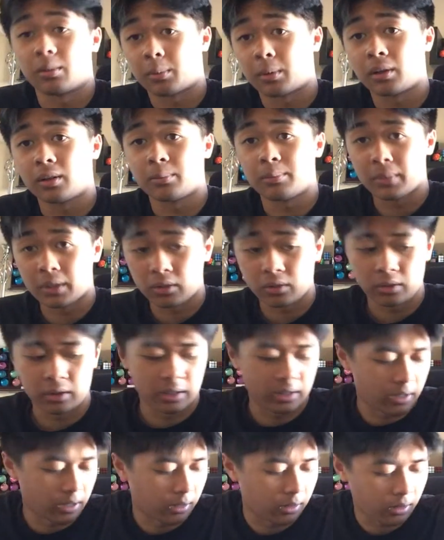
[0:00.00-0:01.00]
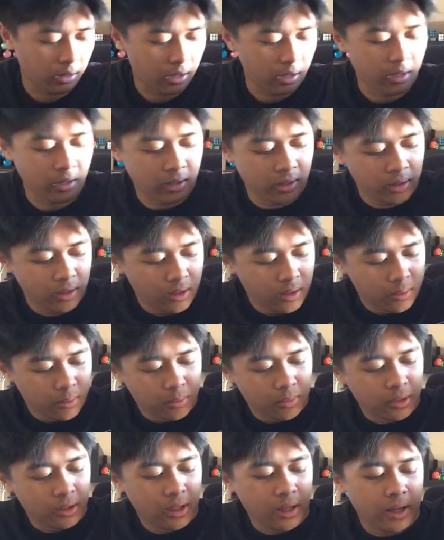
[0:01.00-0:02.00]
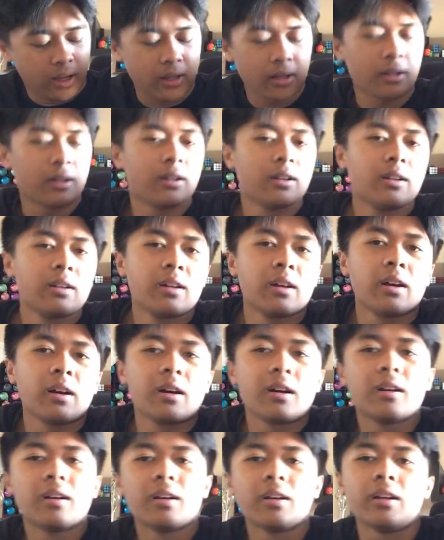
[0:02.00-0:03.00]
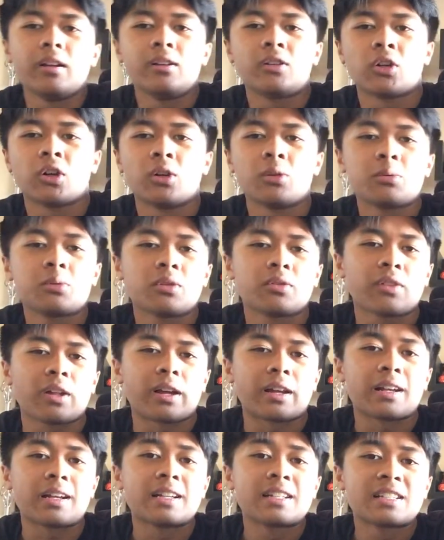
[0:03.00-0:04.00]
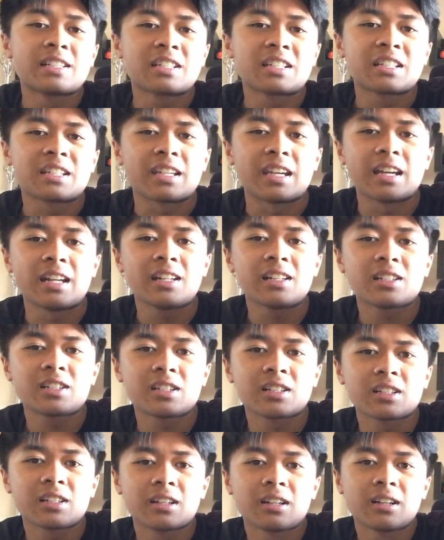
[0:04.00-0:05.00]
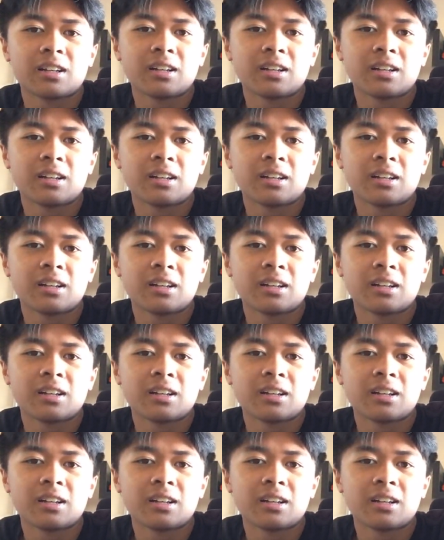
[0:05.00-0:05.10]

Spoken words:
I'm gonna be doing that a lot. But like, in terms of like skits